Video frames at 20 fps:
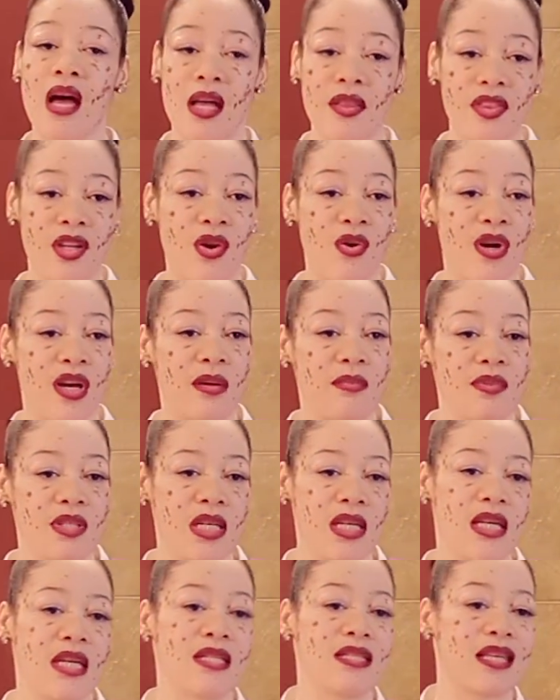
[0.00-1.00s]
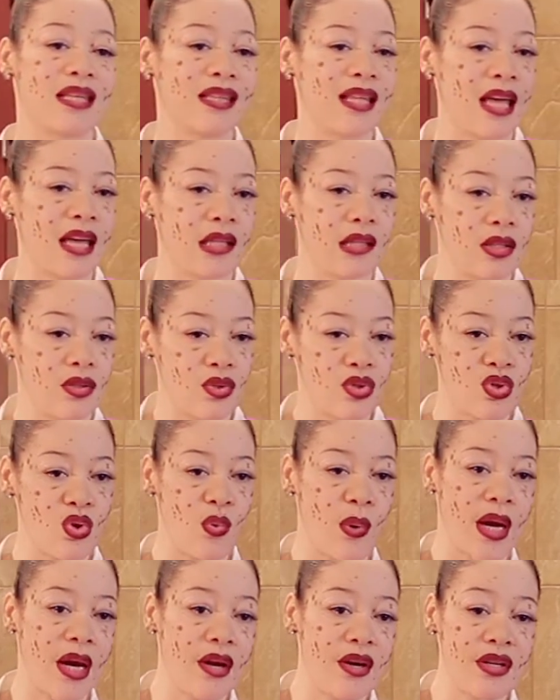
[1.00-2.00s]
cut the cream cheese in like little
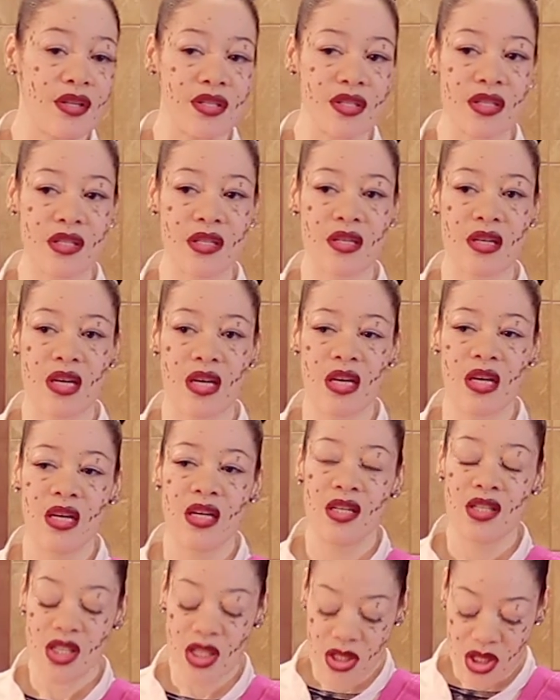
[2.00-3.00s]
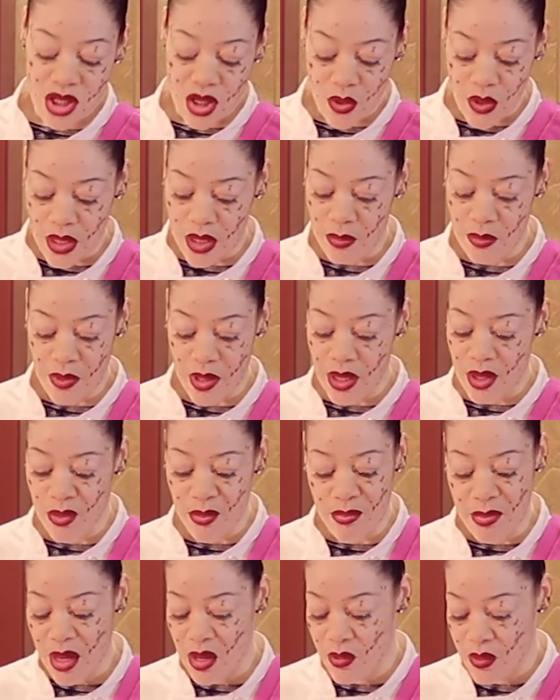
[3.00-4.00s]
squares, just so
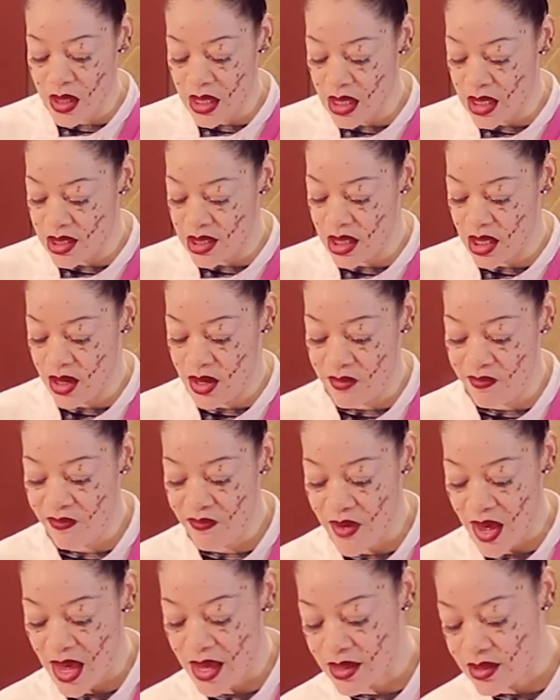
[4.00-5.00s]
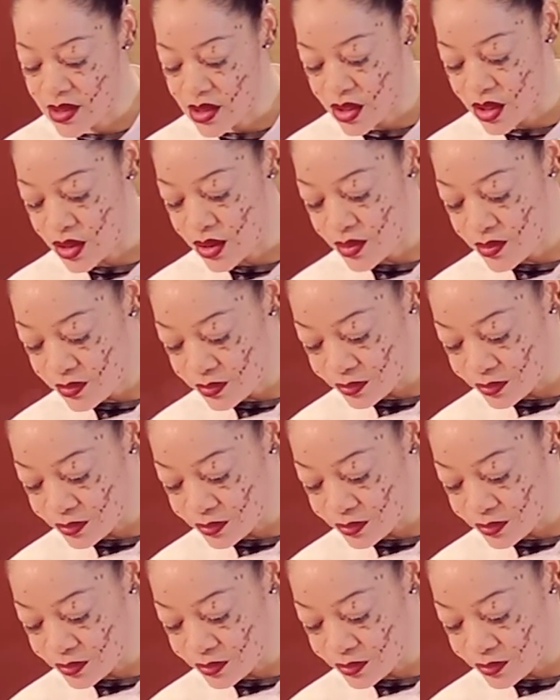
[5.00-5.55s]
it'll melt easier and faster.